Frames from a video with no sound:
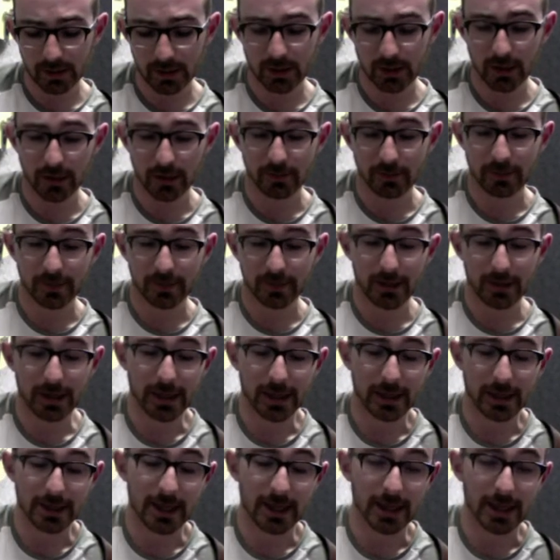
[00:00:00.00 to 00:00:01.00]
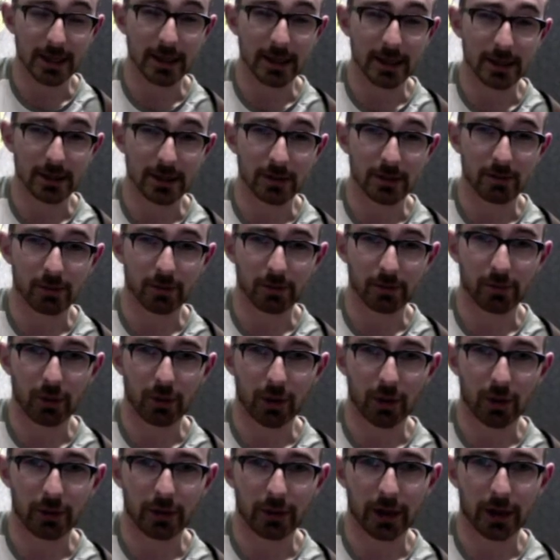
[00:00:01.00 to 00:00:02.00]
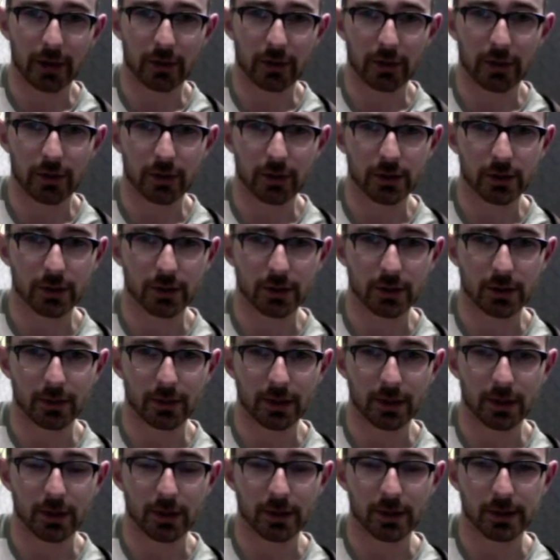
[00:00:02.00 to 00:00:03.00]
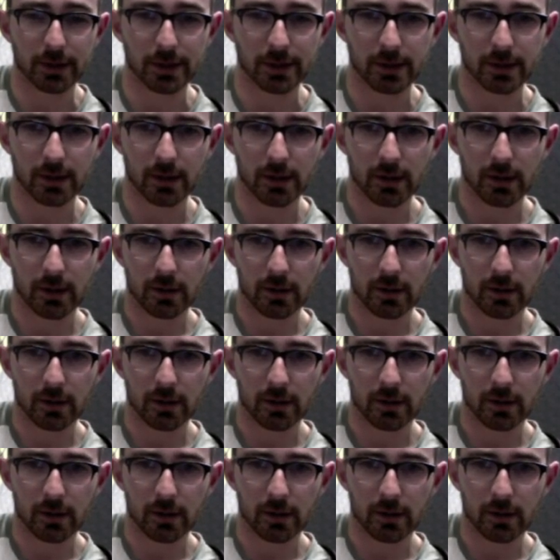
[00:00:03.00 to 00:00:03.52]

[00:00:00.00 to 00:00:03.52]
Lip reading: of the time intending to block that third string, because